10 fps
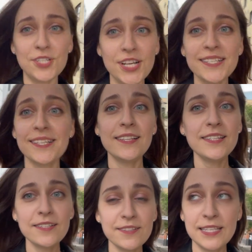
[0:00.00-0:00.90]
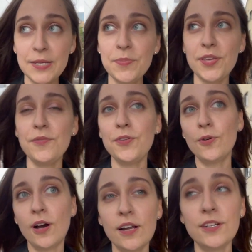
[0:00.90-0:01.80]
Just a little tip, if
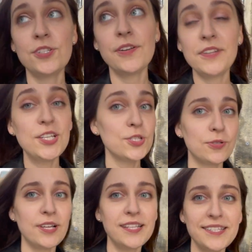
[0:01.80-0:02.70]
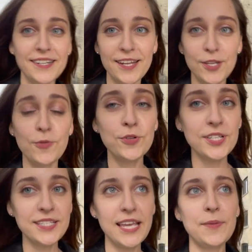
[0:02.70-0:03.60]
you are traveling to London and you
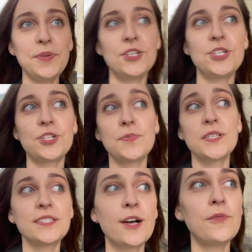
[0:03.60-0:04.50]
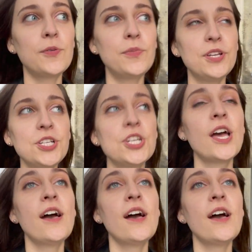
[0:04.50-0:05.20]
want to take pictures with Tower Bridge,